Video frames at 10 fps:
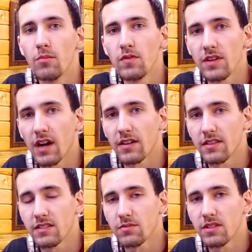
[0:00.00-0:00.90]
Moving on to
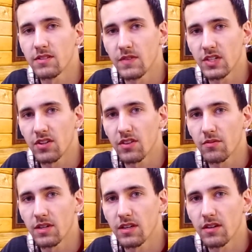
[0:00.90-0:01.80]
this week's feature of the
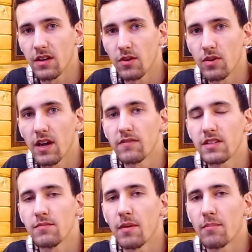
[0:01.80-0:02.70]
week, we have team